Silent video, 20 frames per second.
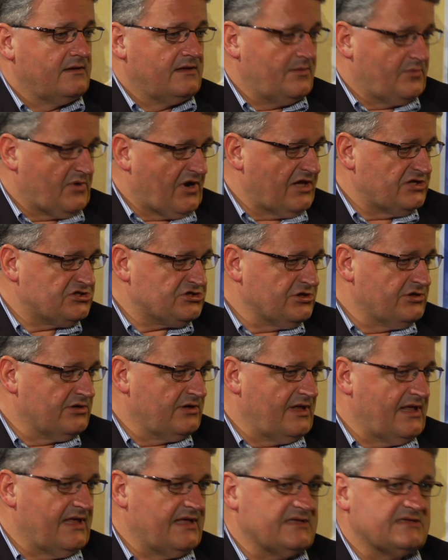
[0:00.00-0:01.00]

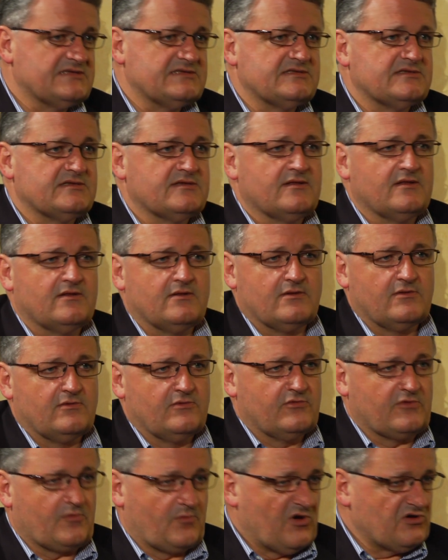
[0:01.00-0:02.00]
Depression is
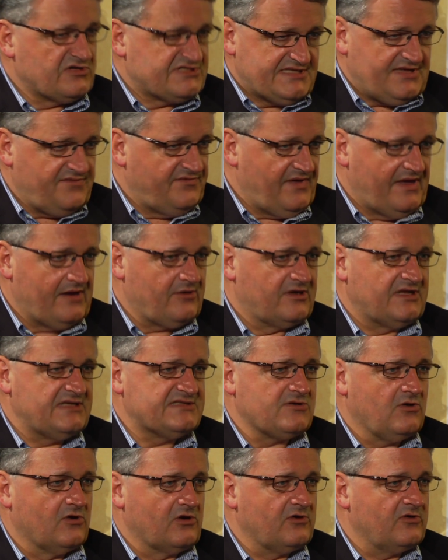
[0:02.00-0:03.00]
the most severe
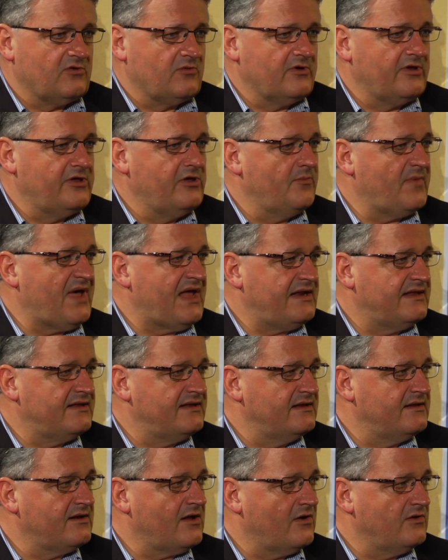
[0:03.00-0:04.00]
disorder
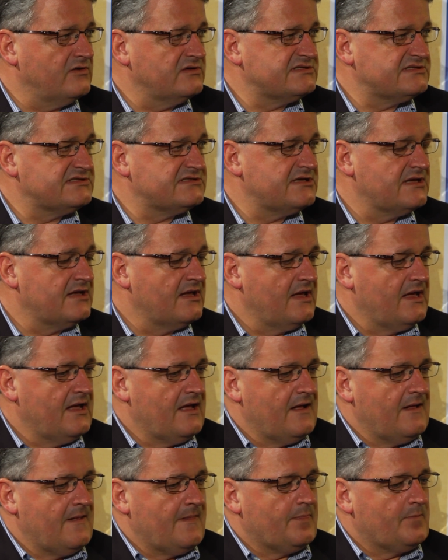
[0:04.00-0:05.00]
humanity knows,
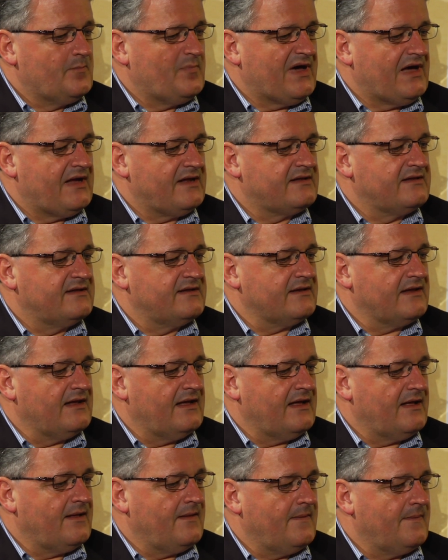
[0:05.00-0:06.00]
but
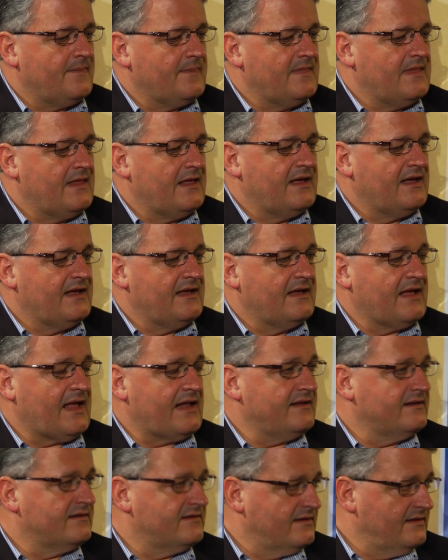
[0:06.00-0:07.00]

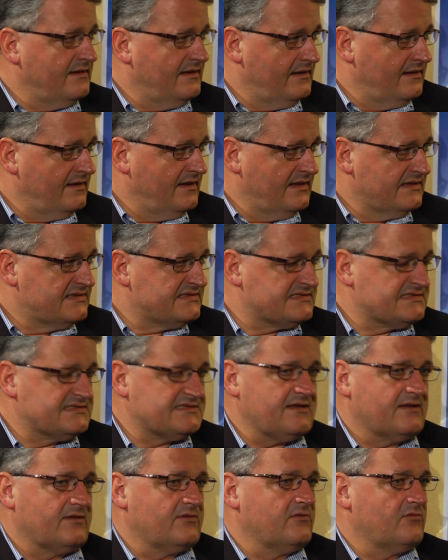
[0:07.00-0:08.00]
and
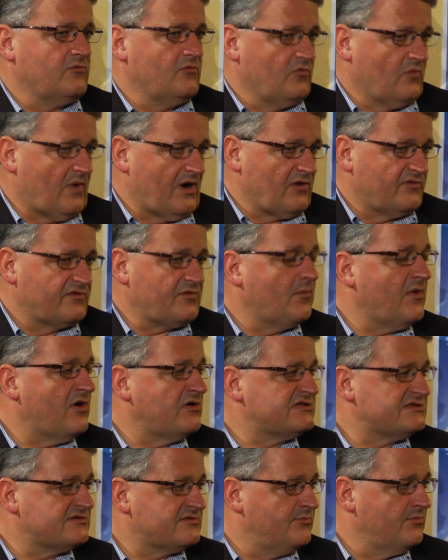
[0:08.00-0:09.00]
it's one of the
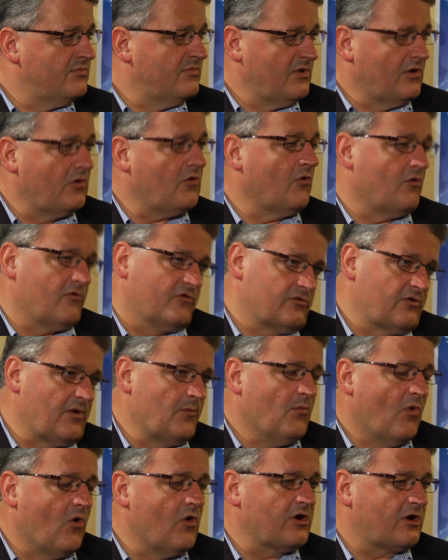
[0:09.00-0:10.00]
most or the
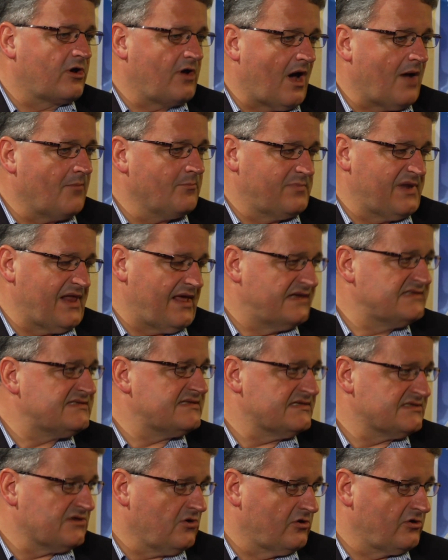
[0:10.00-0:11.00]
more complex
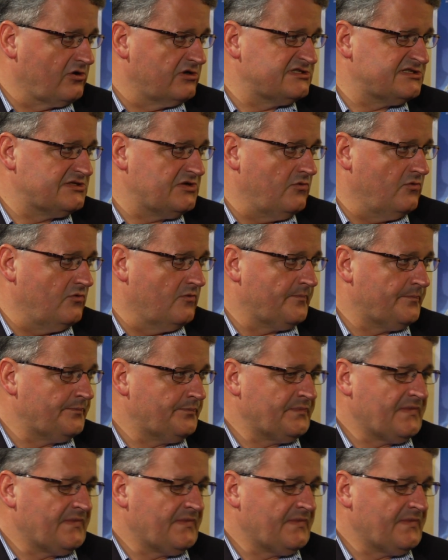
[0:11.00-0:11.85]
disorders too,